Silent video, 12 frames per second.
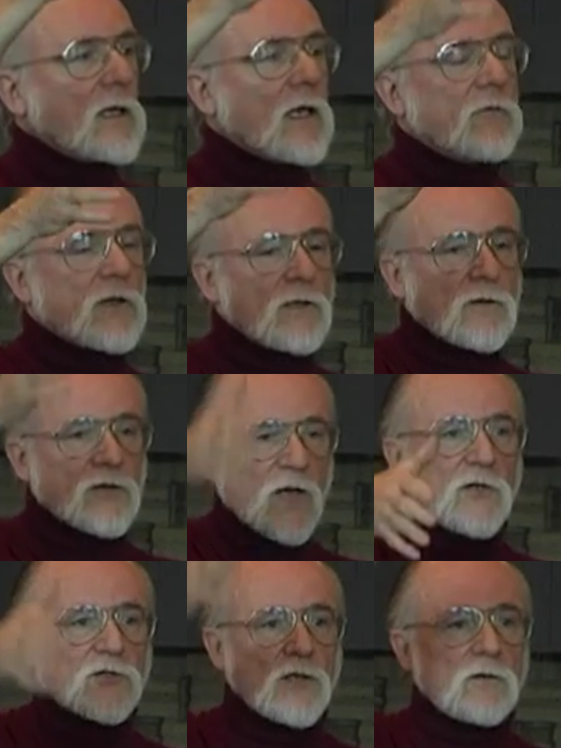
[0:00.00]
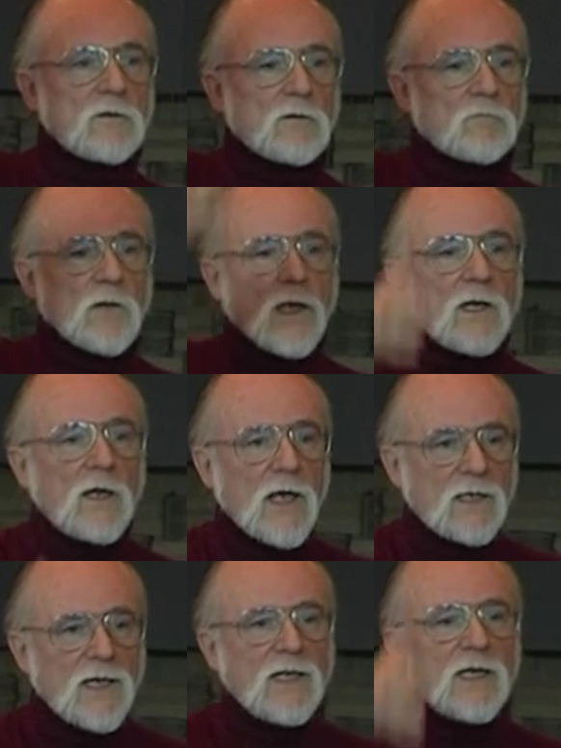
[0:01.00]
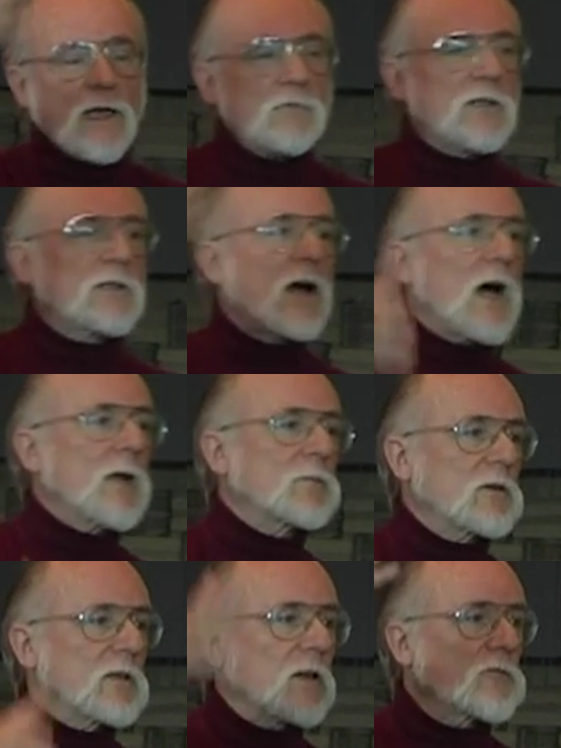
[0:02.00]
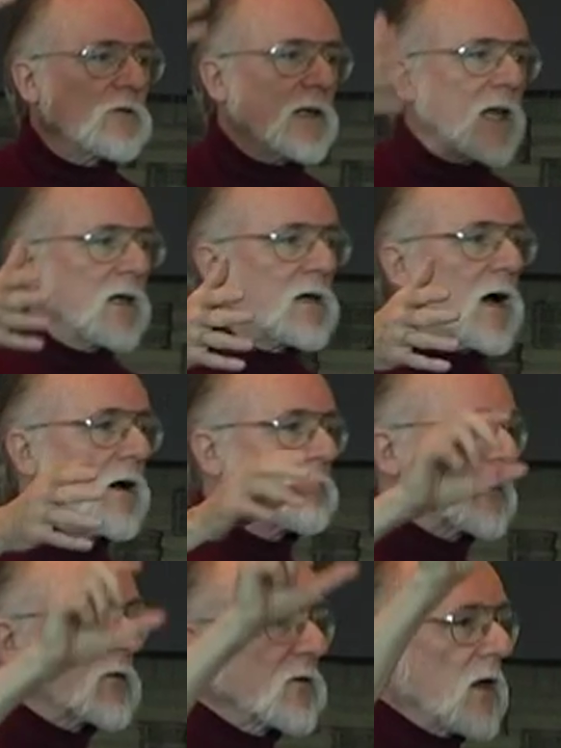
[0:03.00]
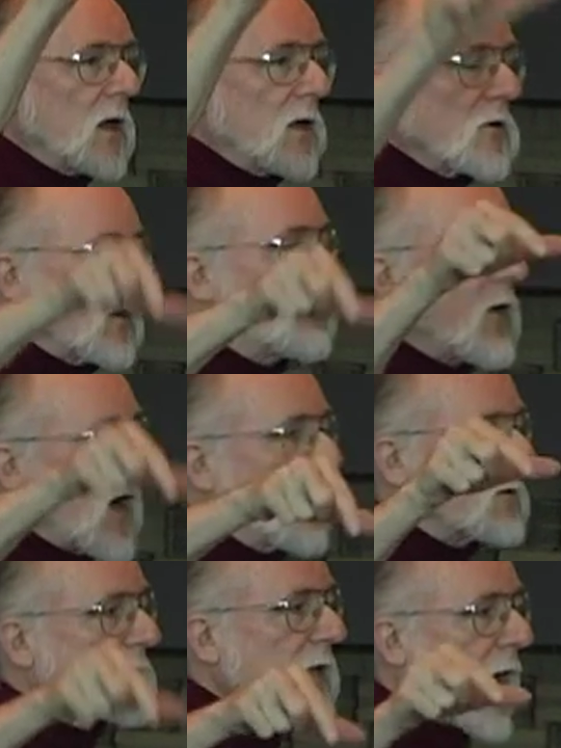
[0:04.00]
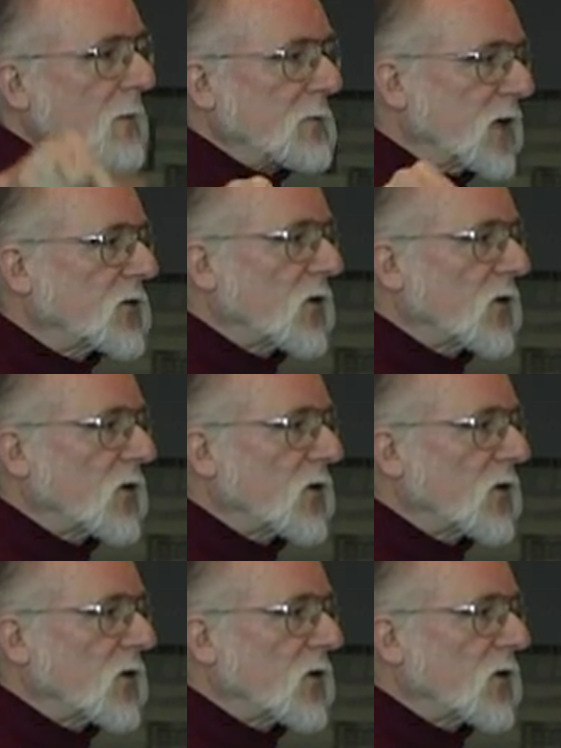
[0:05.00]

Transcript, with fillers: given session any given time during the three day conference, you'll find topics